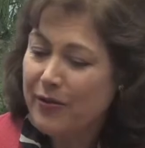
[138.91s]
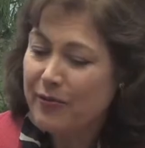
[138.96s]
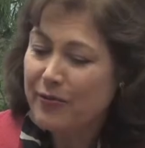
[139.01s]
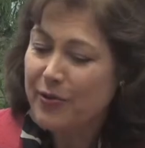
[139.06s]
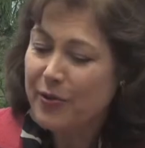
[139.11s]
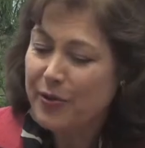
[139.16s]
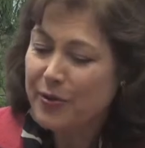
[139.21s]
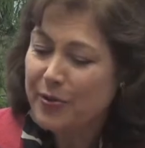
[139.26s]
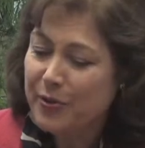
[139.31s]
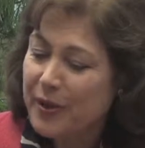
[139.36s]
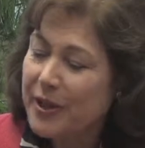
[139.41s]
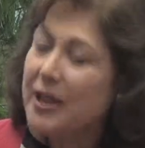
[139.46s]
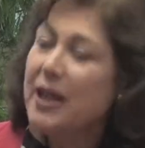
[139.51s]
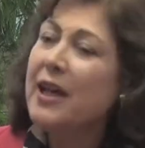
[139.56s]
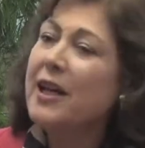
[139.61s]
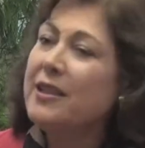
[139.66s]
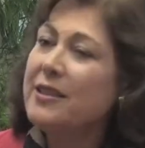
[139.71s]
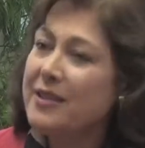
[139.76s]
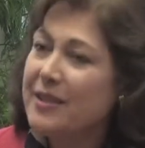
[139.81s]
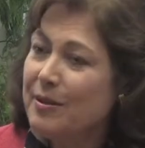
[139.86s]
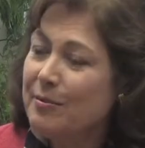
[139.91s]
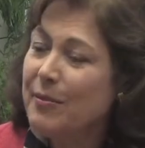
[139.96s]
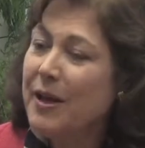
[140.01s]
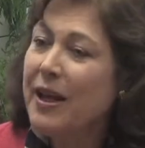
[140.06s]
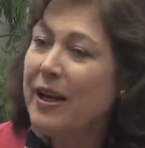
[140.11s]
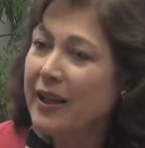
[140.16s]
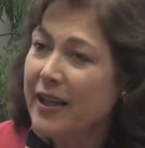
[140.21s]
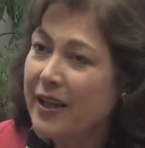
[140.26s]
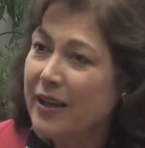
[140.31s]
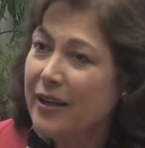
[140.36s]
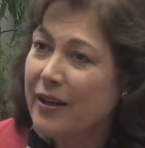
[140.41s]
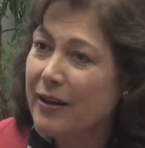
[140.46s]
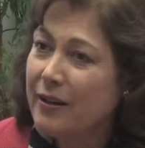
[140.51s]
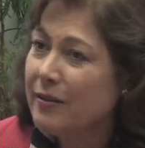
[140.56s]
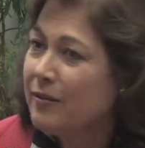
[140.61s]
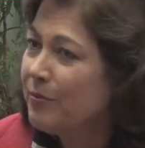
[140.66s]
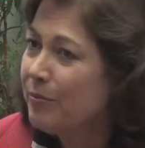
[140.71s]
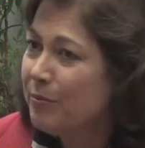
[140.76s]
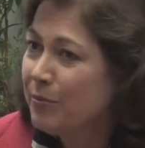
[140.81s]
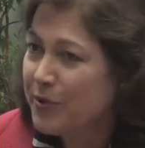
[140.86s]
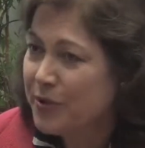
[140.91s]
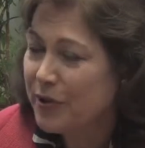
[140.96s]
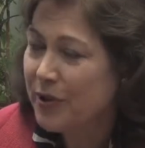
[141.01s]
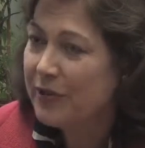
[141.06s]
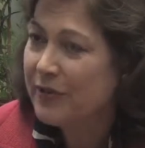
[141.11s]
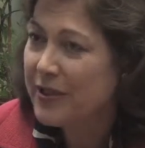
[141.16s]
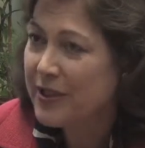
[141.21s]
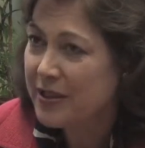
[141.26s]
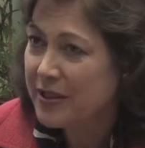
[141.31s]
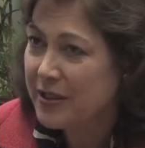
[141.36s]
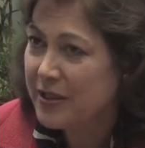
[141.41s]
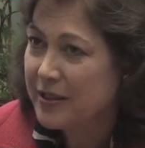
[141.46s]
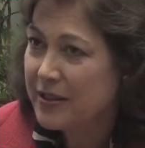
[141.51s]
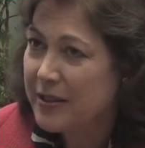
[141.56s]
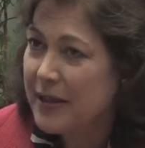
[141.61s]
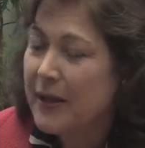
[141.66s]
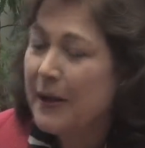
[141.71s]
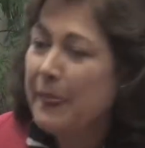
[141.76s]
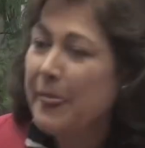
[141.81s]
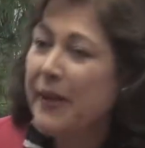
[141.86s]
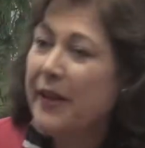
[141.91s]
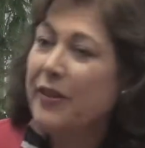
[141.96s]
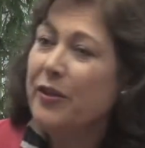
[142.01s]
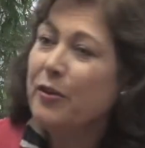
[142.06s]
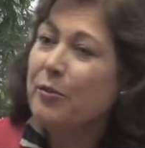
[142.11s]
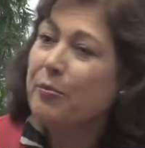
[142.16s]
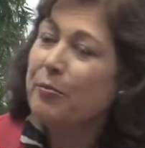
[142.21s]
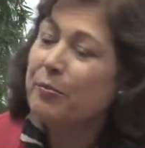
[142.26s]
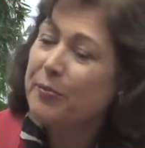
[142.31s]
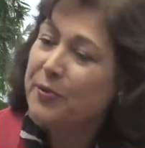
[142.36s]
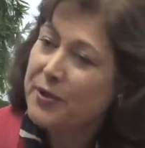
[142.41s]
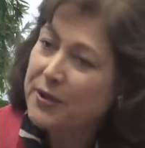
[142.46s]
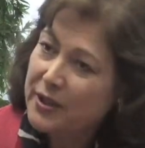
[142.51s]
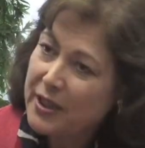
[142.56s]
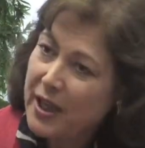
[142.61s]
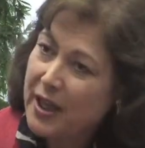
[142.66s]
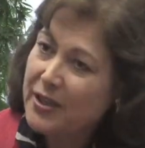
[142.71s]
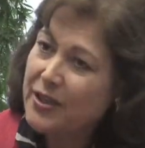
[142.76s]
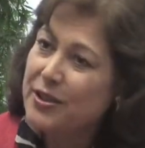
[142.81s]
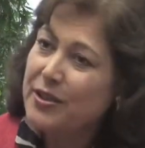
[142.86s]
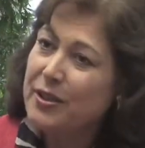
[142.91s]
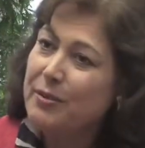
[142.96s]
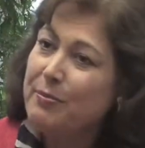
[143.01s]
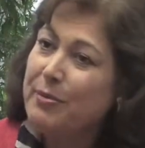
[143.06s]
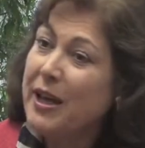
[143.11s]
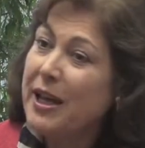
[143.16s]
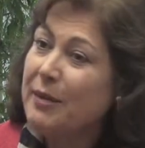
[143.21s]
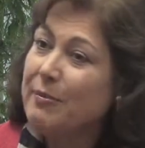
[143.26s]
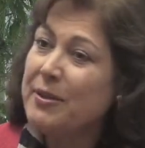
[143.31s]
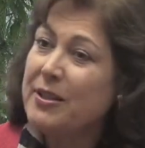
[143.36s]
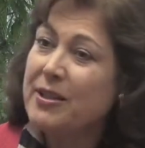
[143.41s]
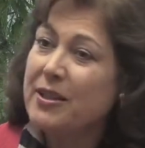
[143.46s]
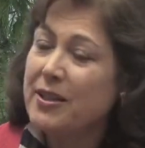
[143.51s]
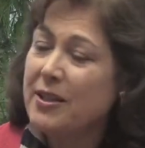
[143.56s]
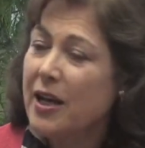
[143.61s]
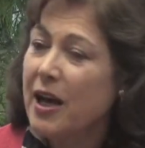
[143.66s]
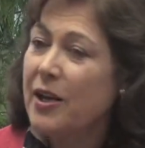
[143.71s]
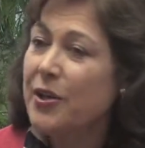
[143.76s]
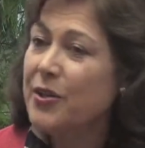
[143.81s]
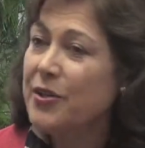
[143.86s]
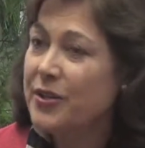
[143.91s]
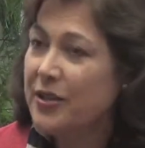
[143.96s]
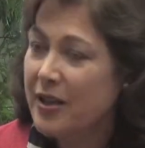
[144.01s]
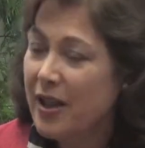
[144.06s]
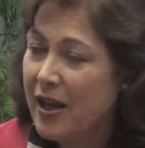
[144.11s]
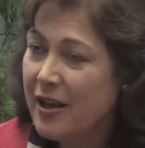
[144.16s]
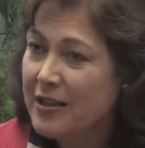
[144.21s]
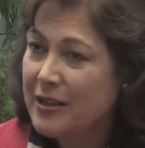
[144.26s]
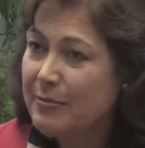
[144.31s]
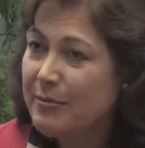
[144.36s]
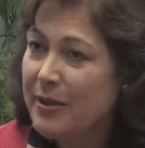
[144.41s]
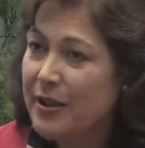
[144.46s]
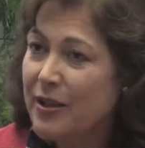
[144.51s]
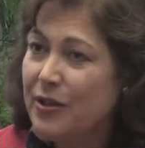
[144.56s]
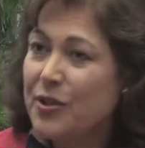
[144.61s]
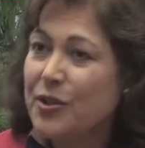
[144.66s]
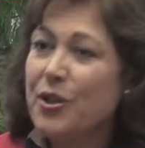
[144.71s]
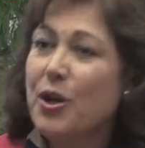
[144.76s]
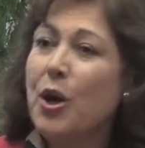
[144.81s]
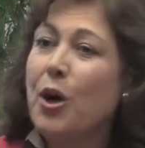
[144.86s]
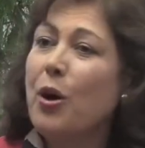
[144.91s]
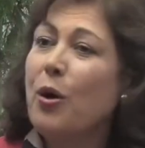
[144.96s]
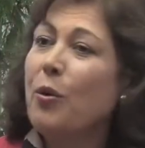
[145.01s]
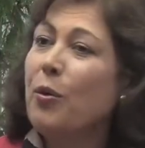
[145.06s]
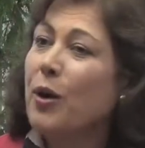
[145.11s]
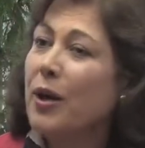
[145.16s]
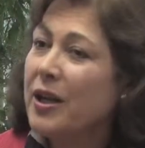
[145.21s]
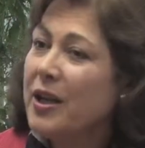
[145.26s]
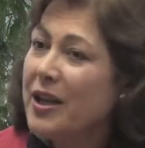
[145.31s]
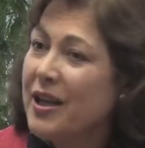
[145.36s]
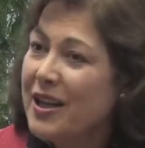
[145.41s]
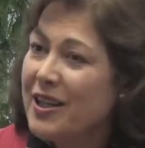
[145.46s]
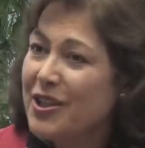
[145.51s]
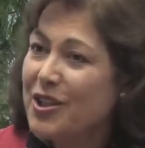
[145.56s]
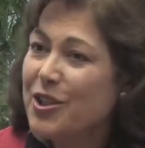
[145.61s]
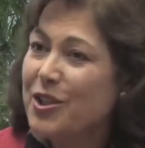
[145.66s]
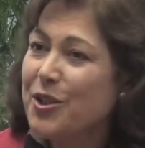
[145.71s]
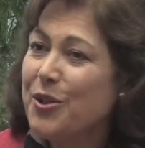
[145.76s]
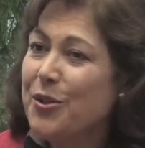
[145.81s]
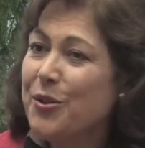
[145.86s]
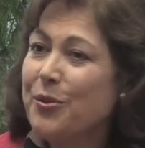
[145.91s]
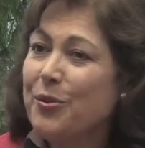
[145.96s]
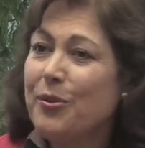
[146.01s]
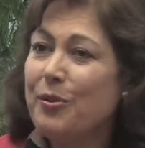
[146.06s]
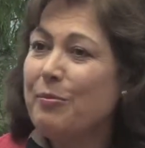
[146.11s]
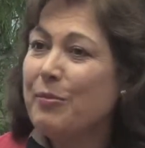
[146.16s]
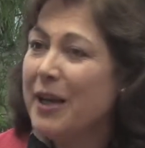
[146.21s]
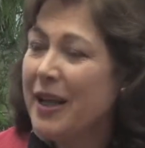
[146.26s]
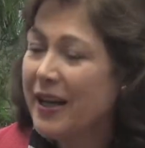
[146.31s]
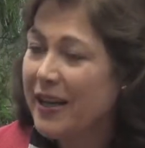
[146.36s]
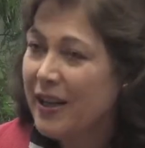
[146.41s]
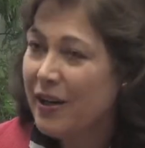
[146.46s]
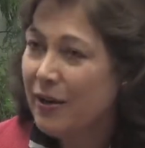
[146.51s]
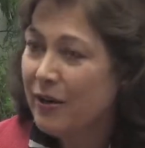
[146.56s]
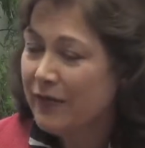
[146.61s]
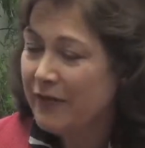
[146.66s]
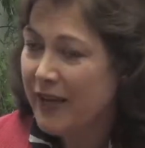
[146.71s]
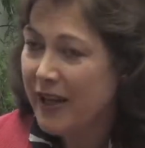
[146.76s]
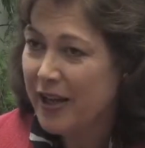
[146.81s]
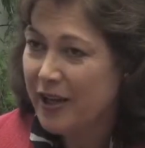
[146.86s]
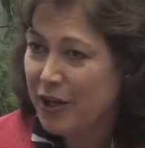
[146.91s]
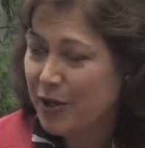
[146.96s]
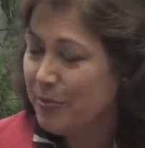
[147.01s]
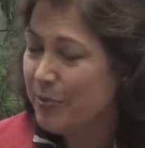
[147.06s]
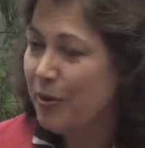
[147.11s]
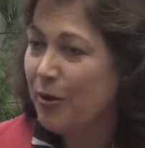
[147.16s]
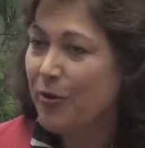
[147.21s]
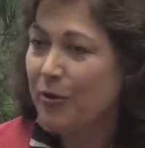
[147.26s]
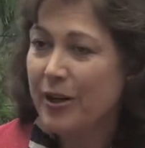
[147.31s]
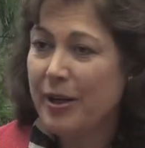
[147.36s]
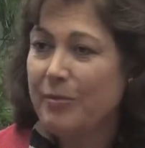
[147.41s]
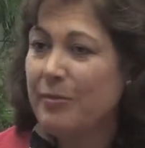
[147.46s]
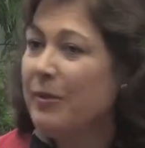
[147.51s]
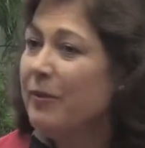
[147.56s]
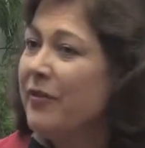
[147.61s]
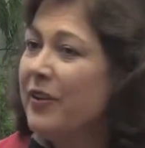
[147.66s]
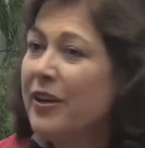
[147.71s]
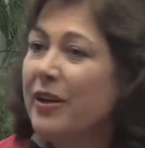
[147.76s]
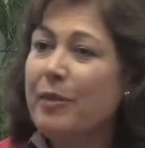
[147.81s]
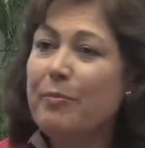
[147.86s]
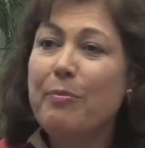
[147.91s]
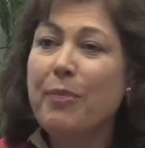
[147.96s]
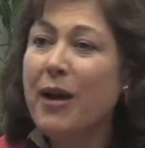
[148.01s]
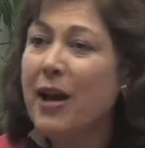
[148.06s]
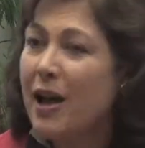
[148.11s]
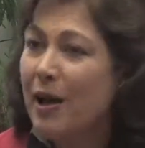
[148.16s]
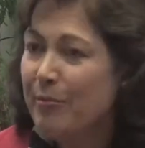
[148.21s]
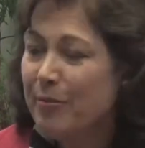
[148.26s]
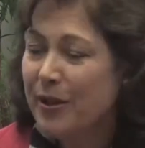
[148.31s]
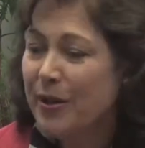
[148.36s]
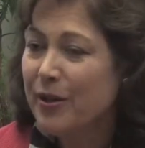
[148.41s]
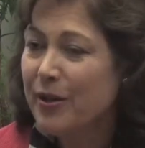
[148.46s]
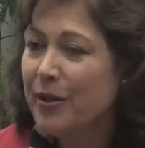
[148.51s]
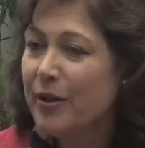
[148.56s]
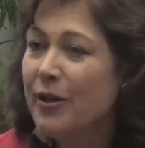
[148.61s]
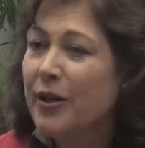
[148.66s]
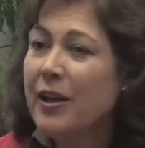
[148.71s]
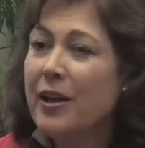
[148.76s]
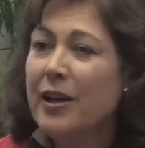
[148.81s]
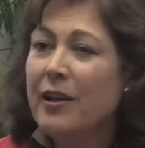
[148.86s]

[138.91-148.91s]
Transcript: through cuts in Medicare services, either cuts in payments to doctors and hospitals or cuts to the Medicare Advantage program, the very popular